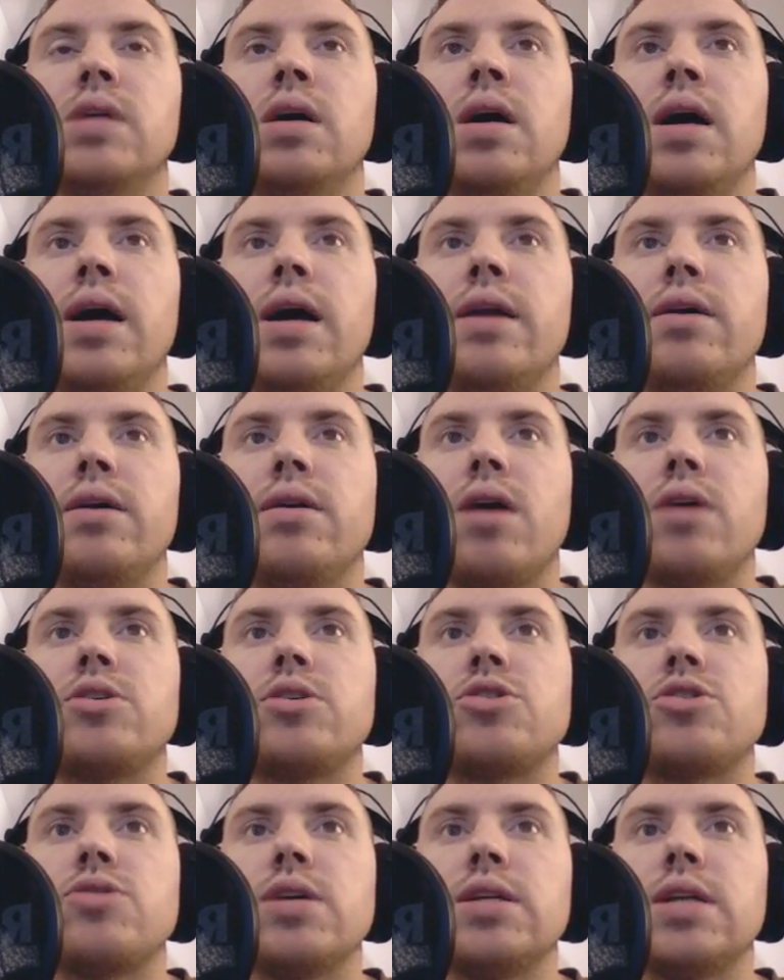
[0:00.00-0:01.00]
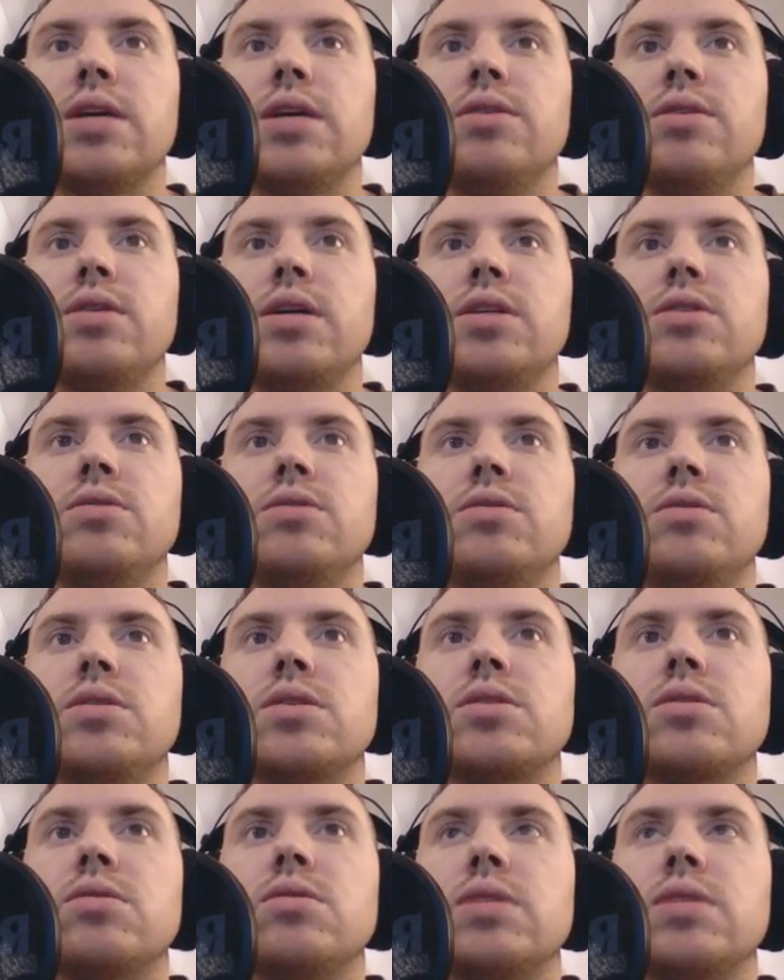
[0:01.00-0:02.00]
And a trick that you can do just
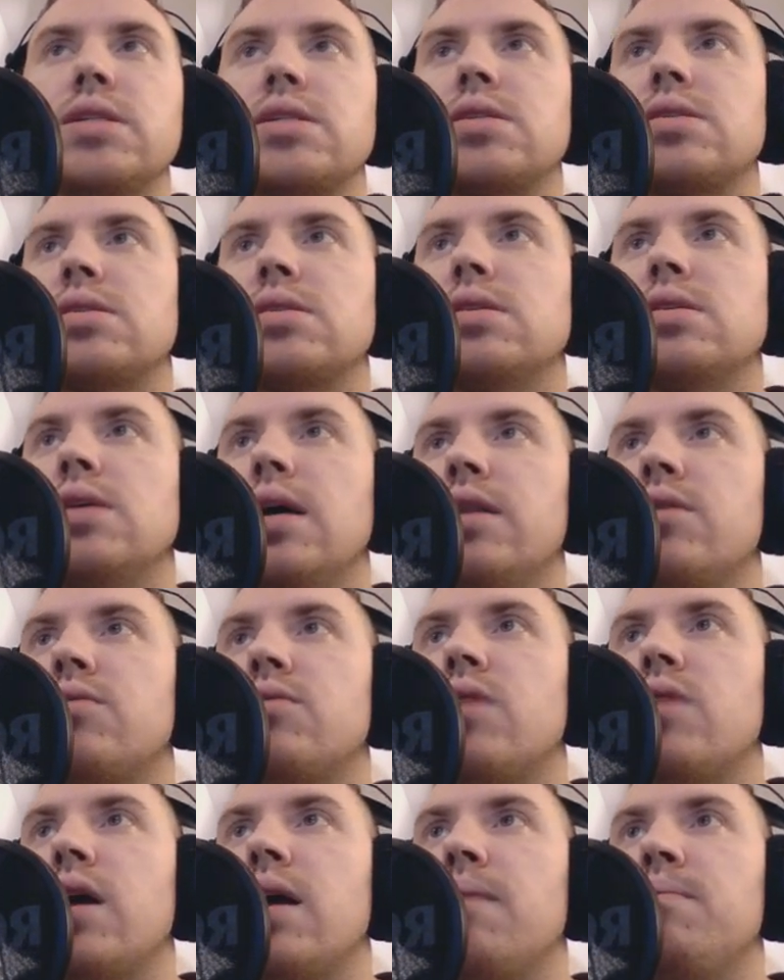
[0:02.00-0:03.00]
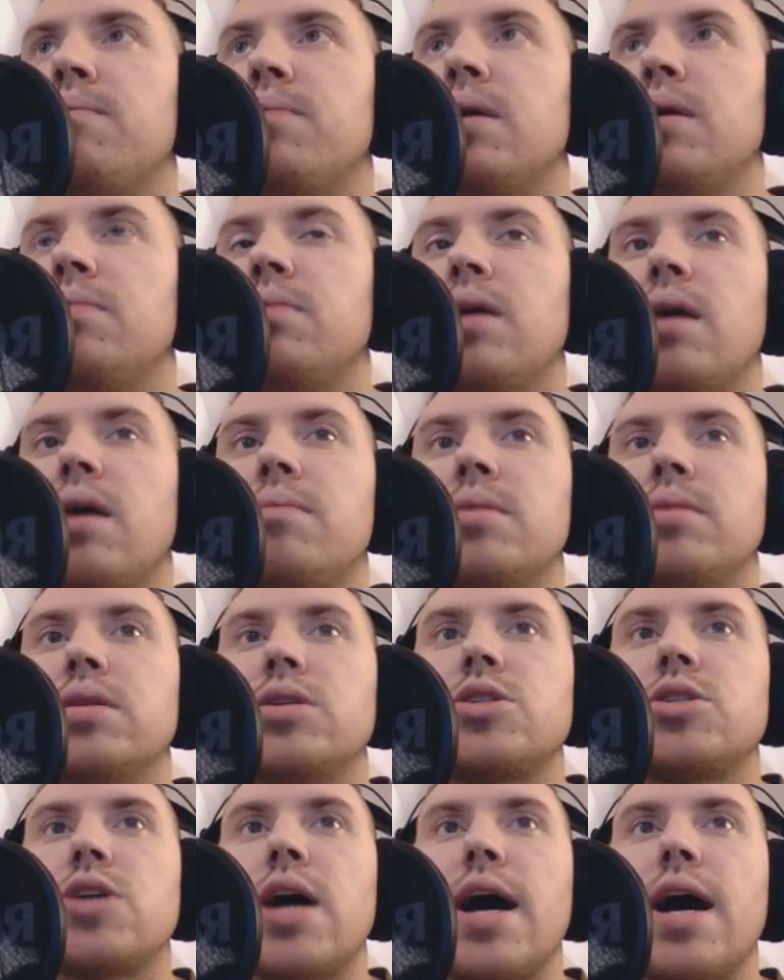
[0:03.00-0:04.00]
so it's in the right BPM of the
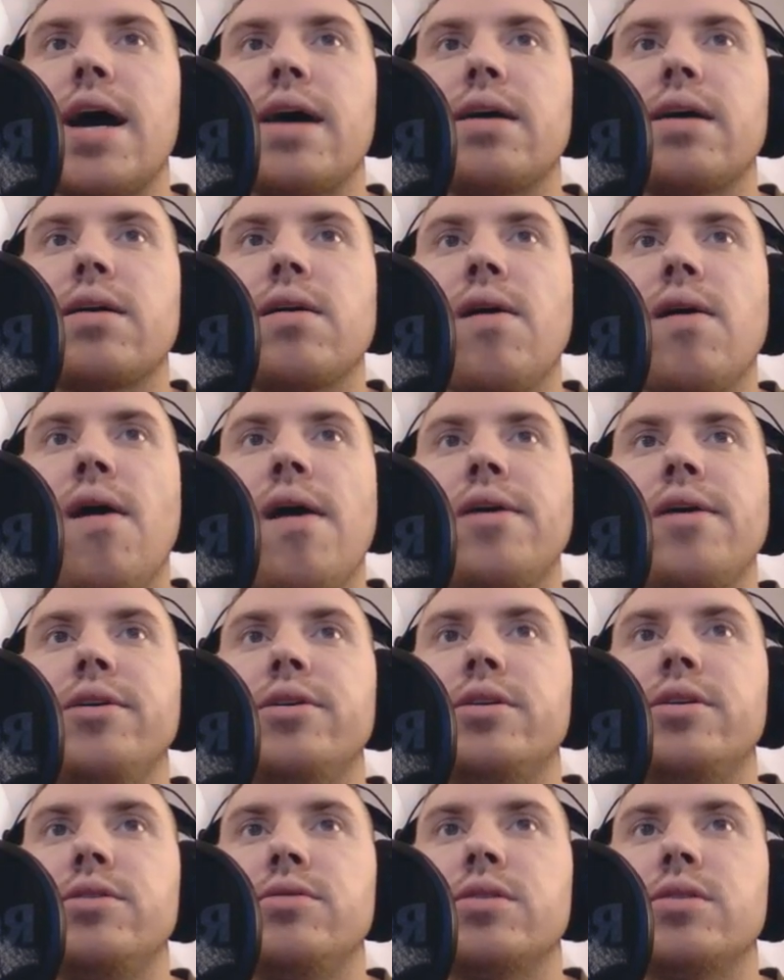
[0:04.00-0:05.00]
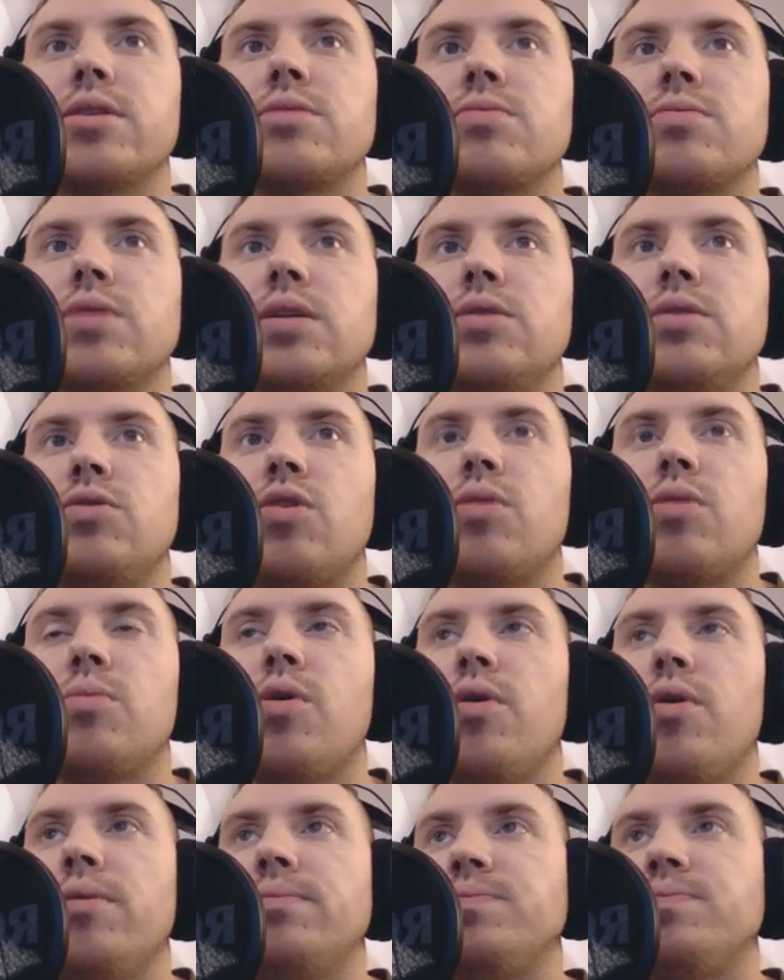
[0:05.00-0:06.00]
track, you can do this with an
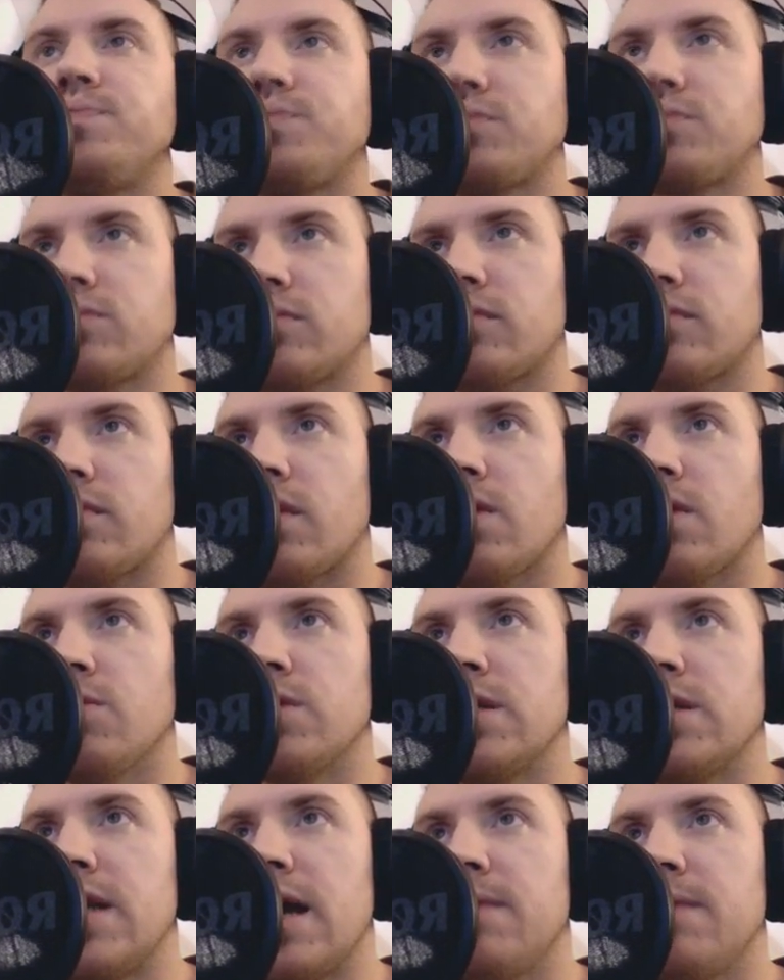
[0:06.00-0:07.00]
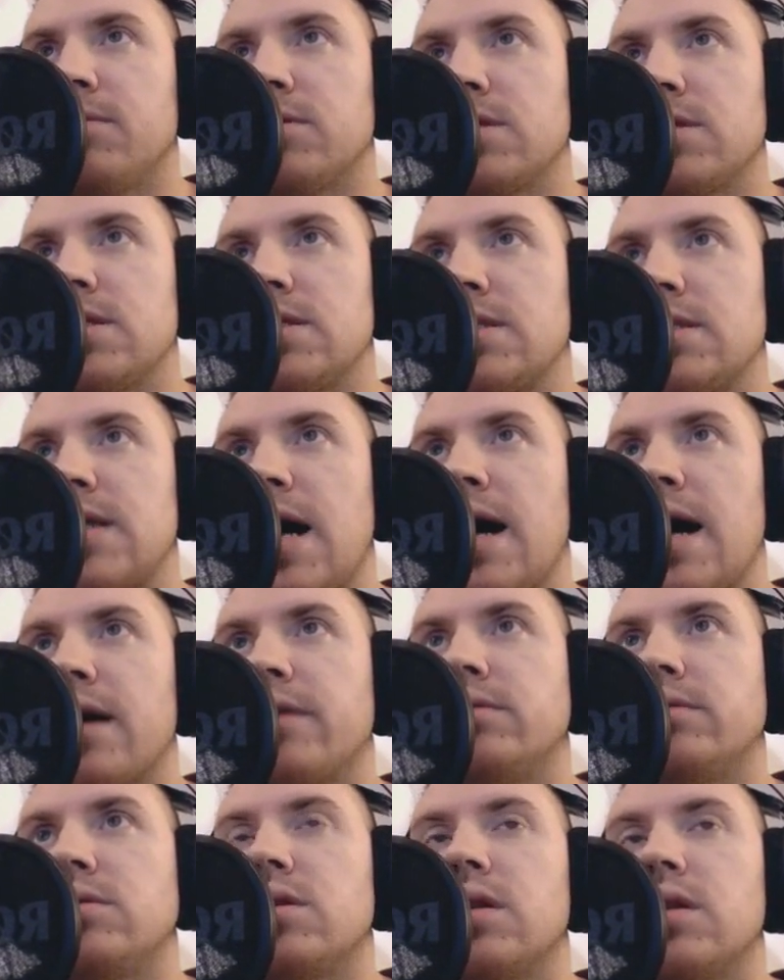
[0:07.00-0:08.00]
Ableton stock
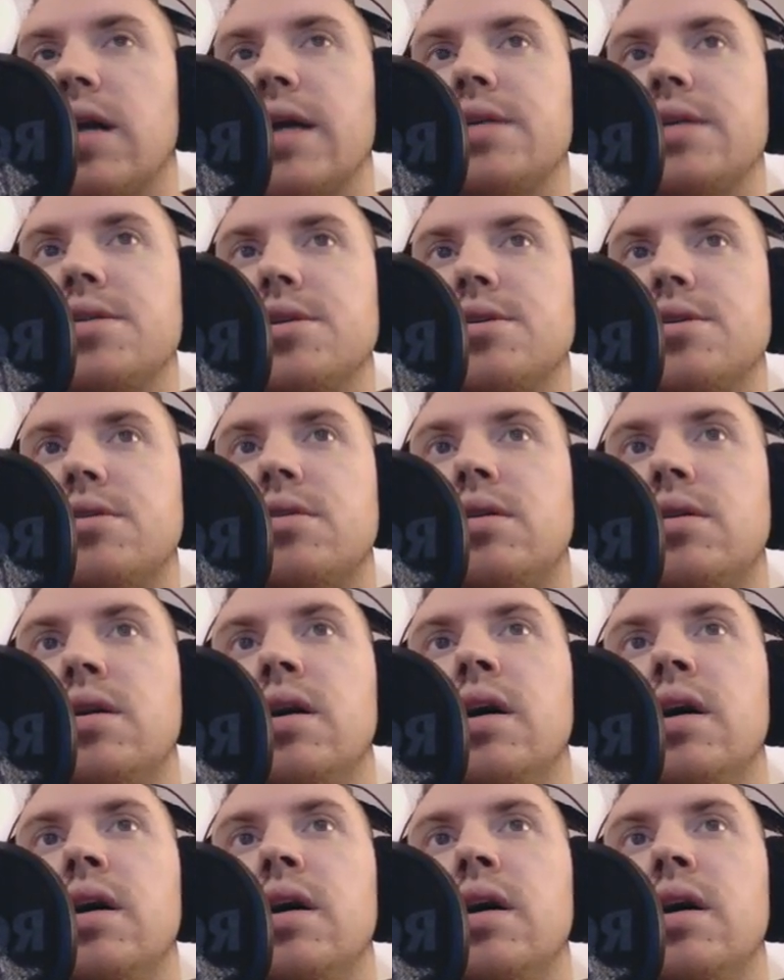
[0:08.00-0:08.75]
delay too.